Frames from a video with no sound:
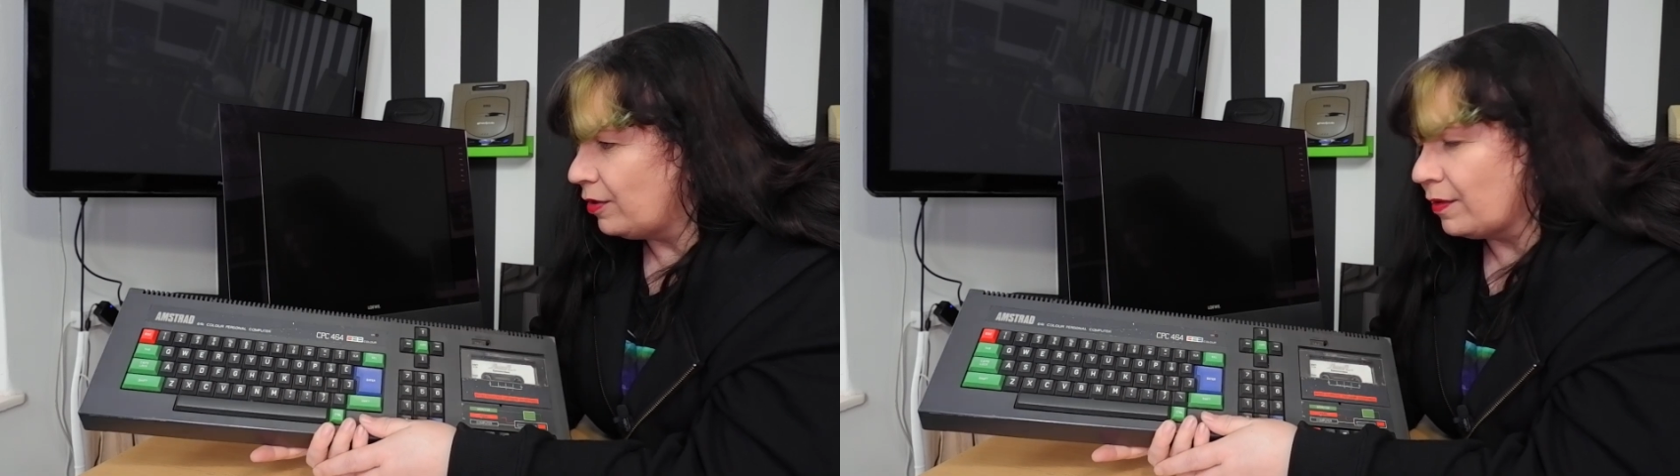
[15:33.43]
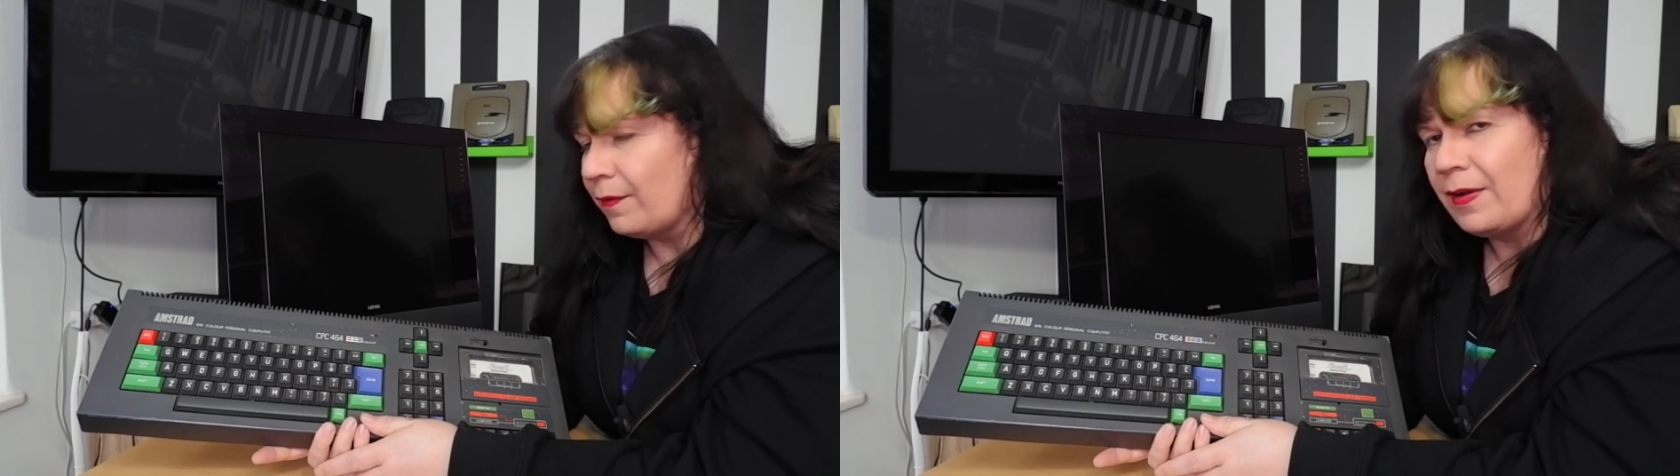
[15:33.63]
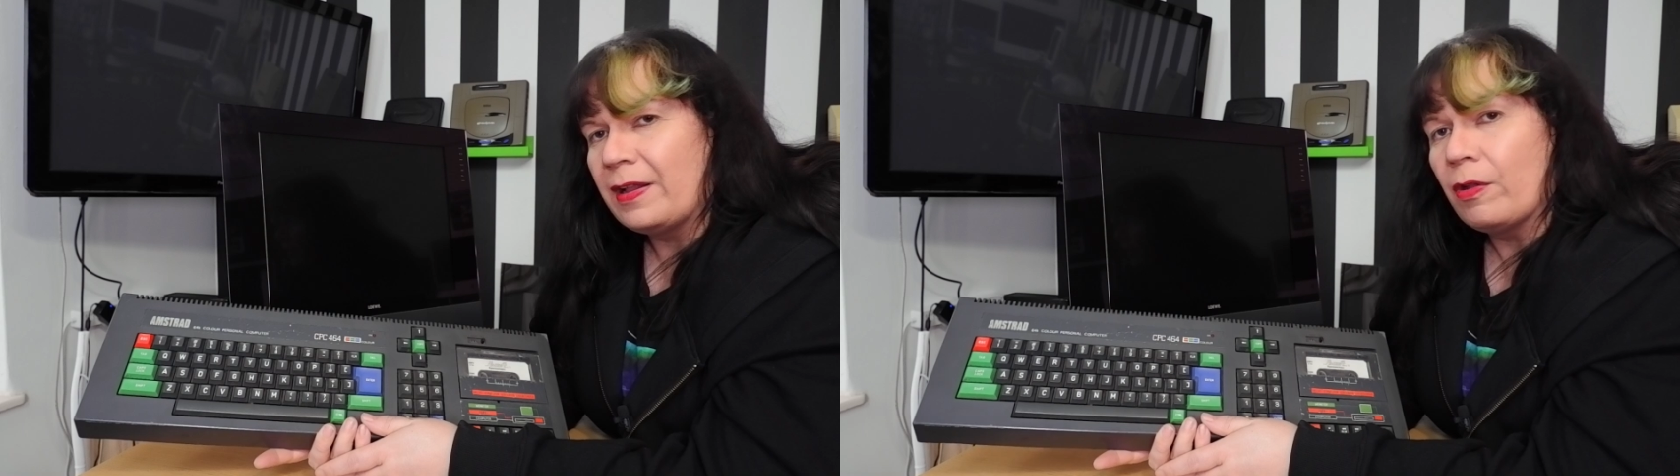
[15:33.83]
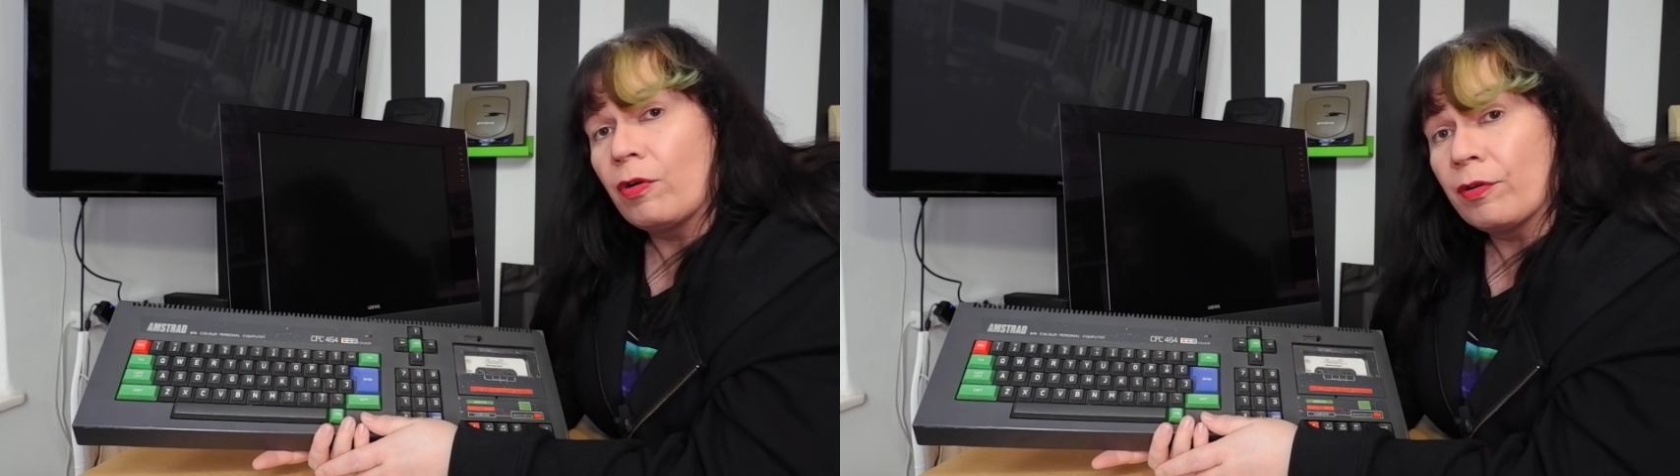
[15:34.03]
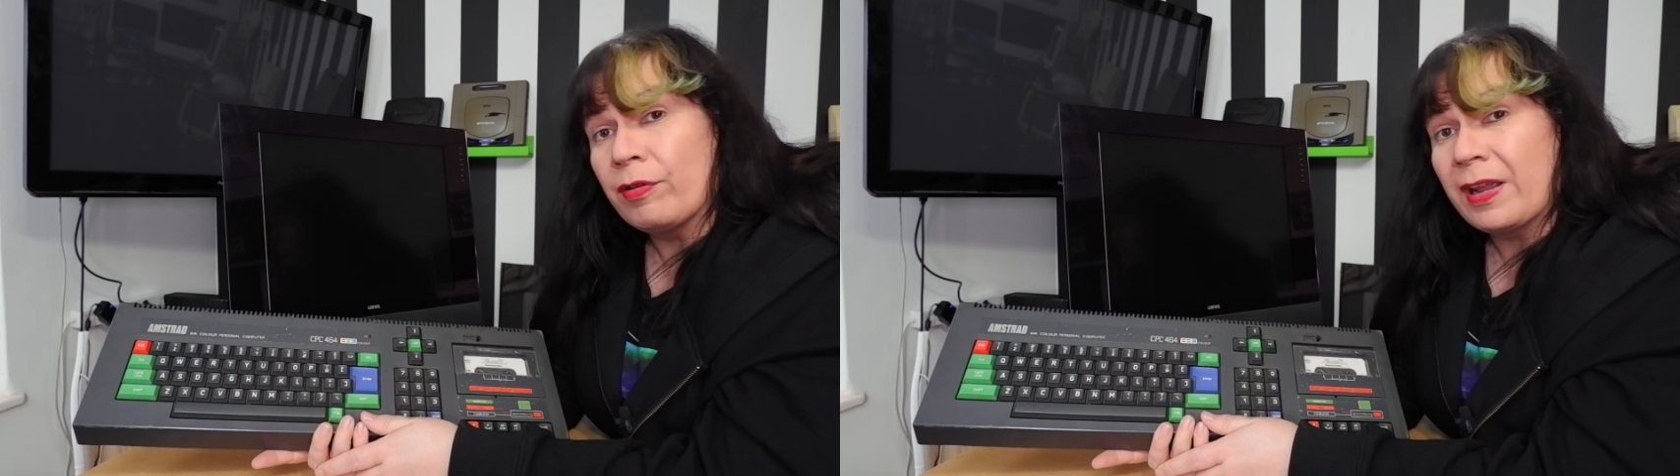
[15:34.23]
just a very
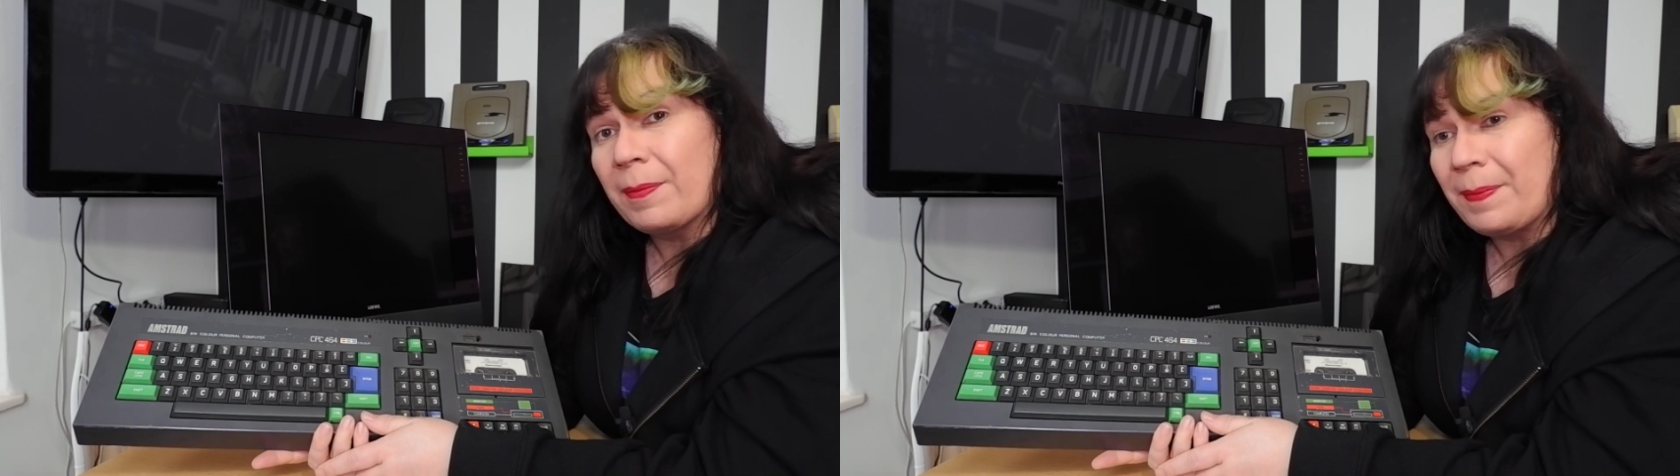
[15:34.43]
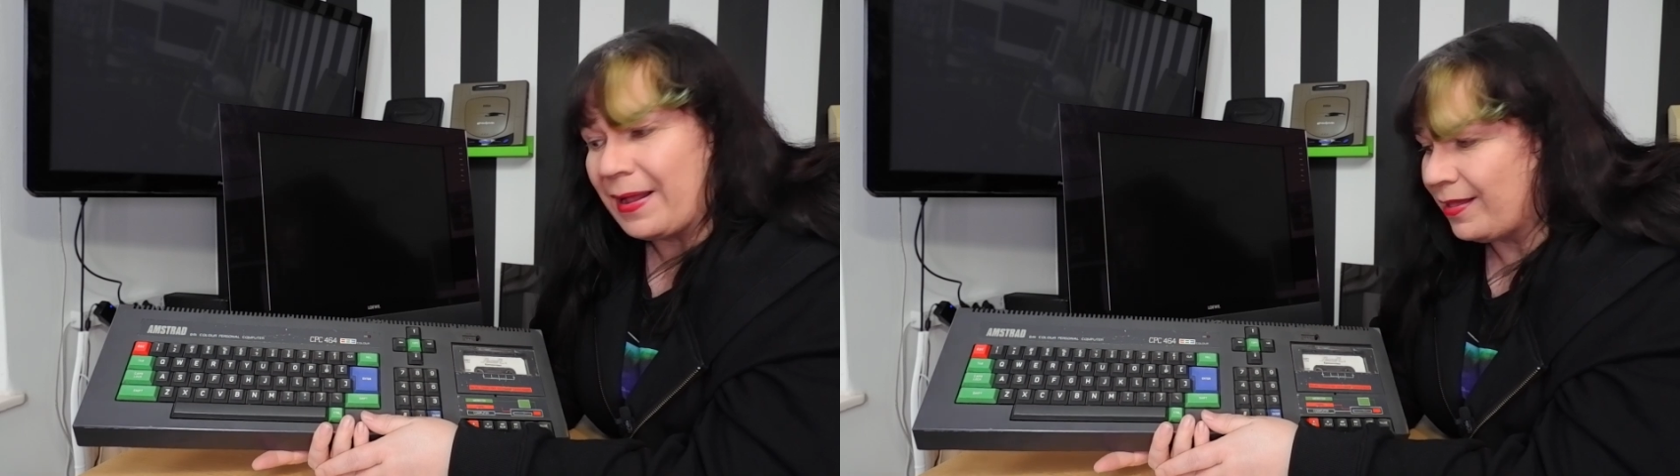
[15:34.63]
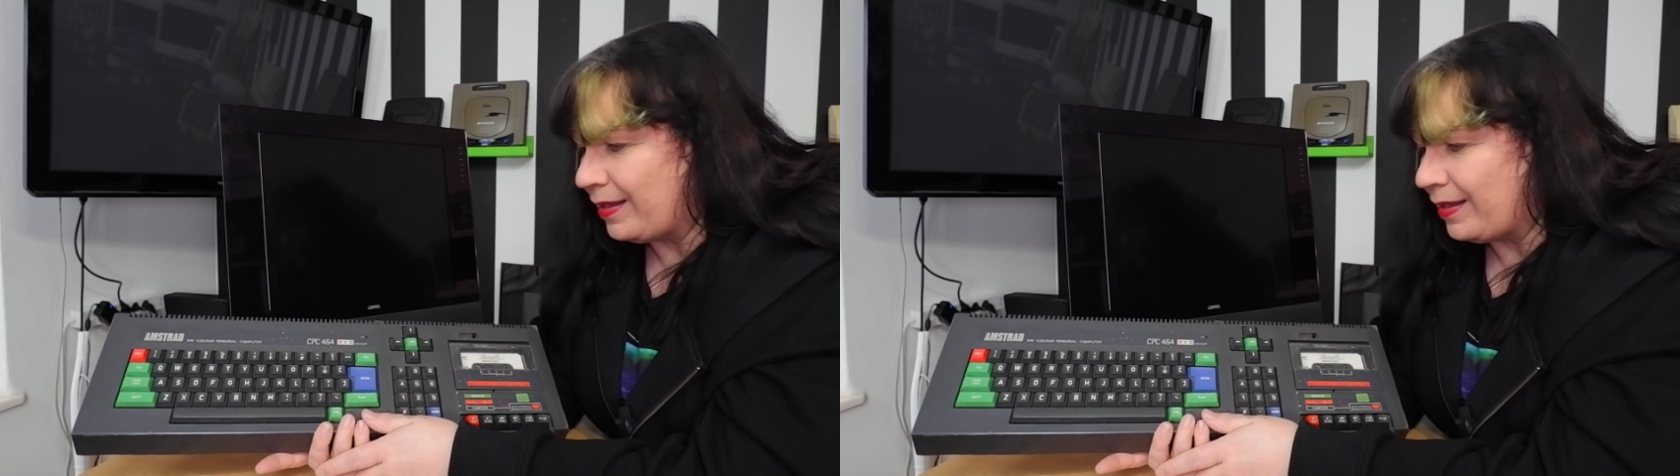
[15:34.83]
long cricket bat